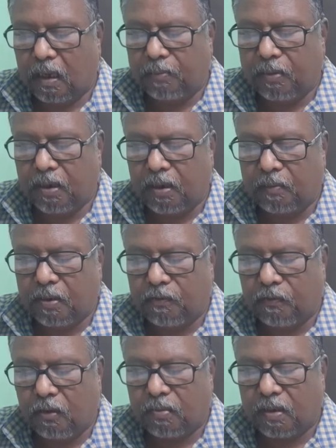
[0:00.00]
epididymis
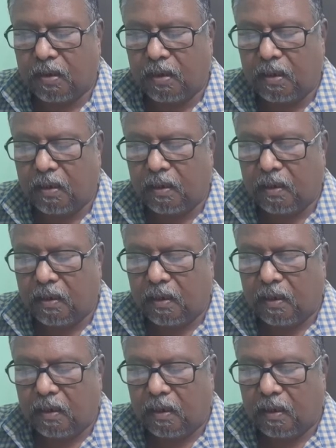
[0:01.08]
forms the
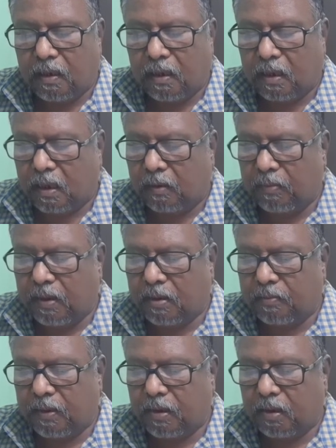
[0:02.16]

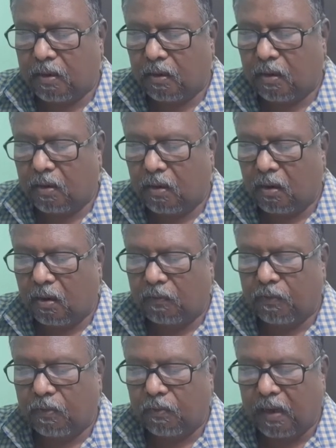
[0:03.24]
commencement
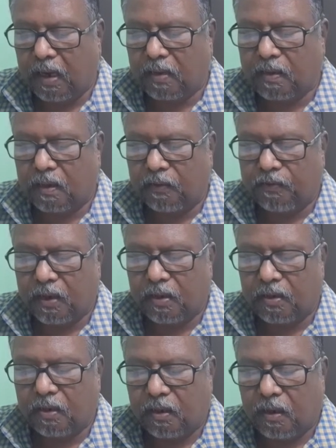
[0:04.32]
of vas
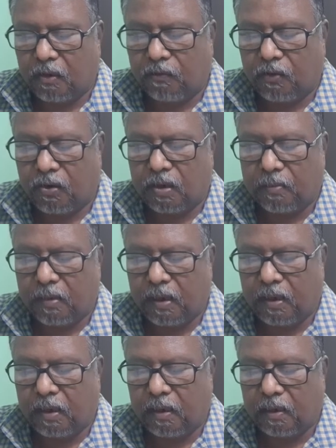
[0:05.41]
deferens for
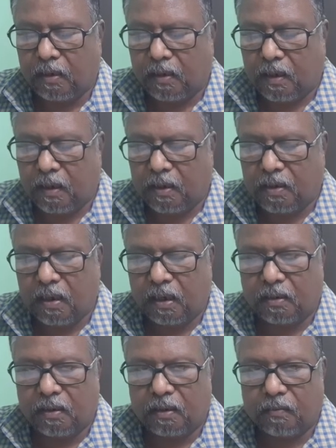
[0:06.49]
seminal
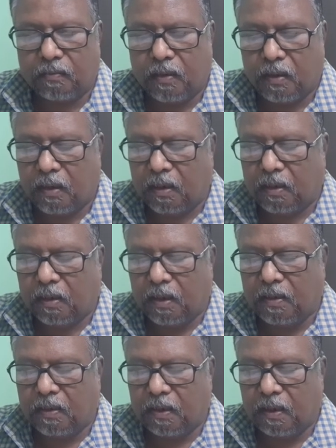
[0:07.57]
duct.
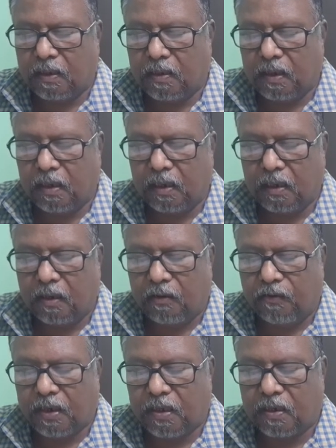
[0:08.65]
This is the
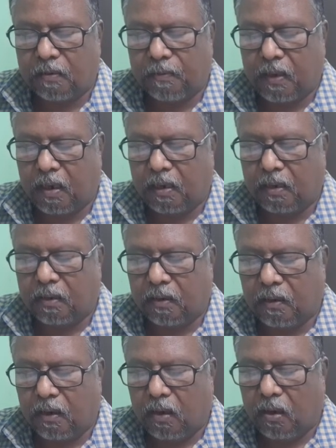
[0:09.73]
first part
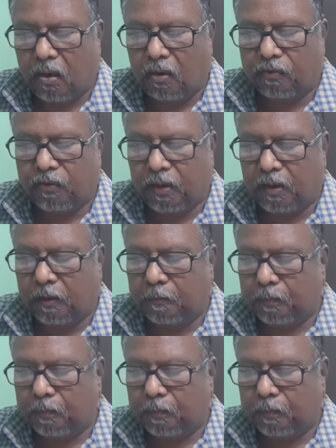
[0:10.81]
of the